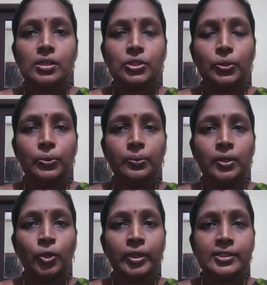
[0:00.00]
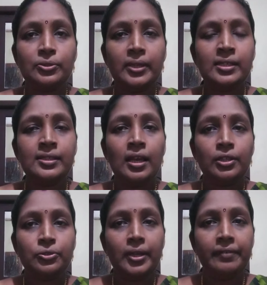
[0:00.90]
So okay students,
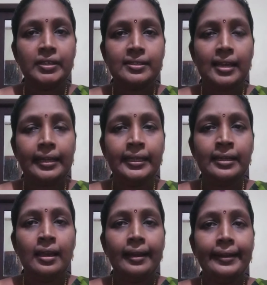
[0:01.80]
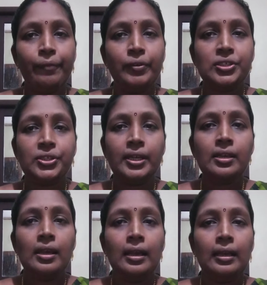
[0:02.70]
today we studied definition